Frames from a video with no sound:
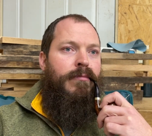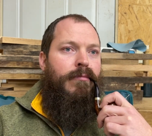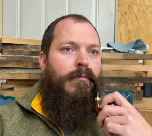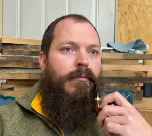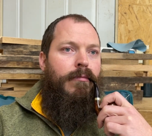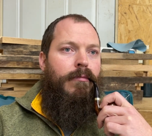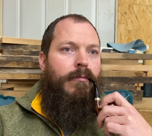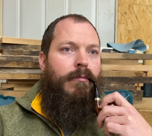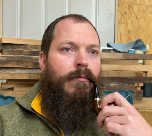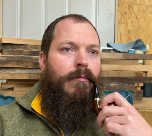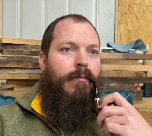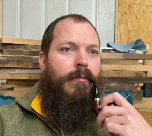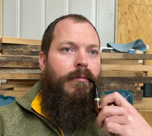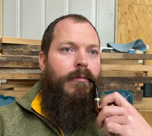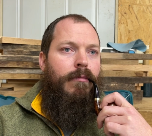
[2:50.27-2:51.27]

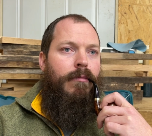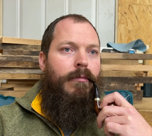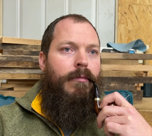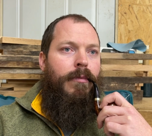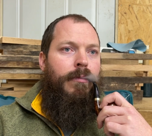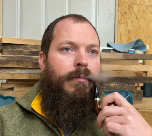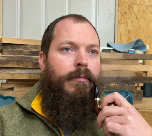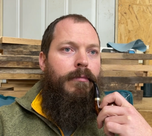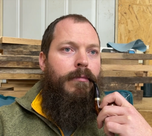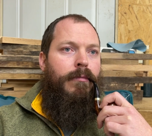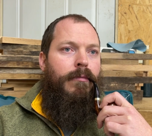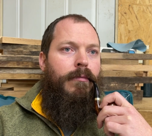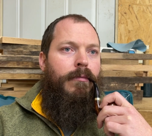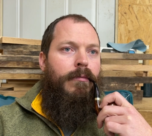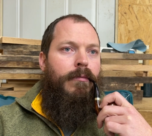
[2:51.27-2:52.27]

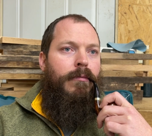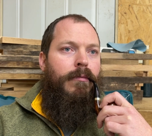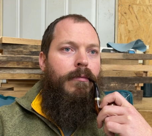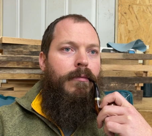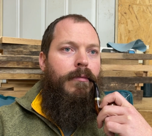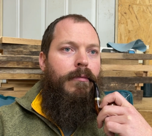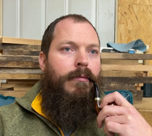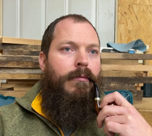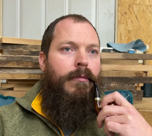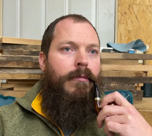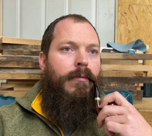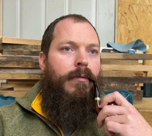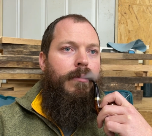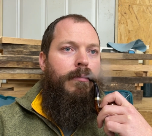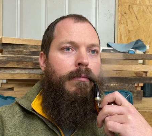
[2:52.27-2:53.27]

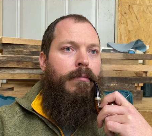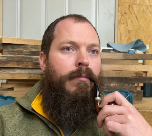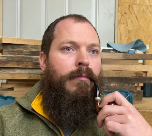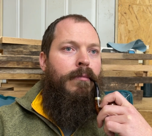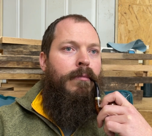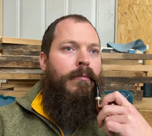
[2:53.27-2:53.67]
No one is speaking in this clip.